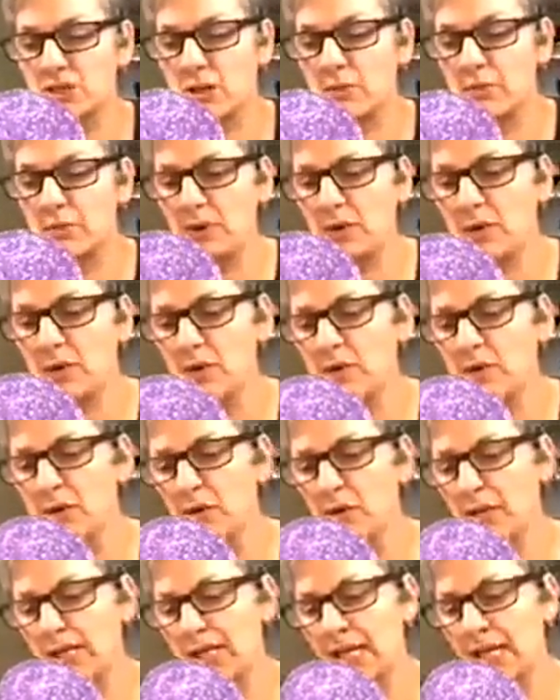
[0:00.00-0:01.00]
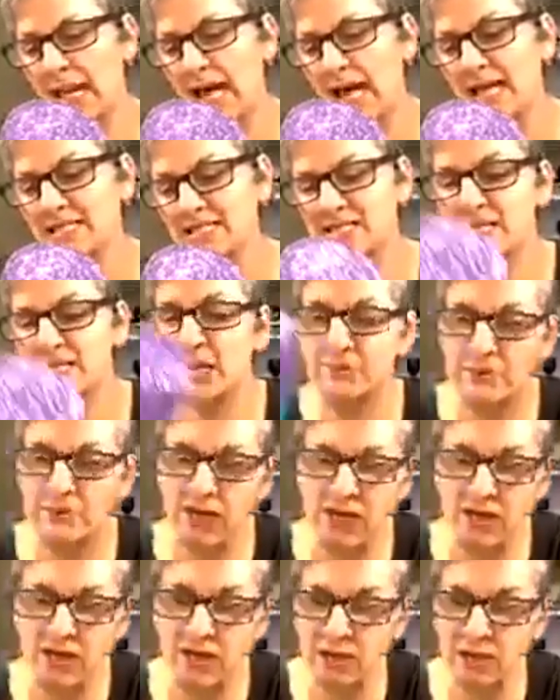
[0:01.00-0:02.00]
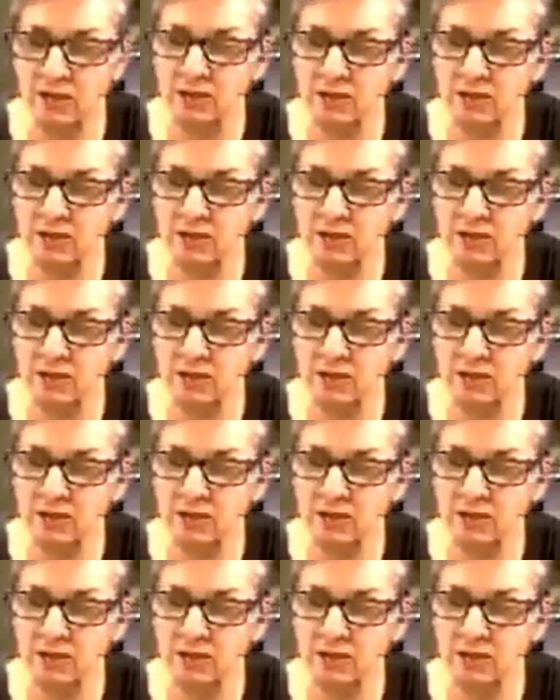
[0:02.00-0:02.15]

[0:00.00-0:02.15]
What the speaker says: some lines? Is that right?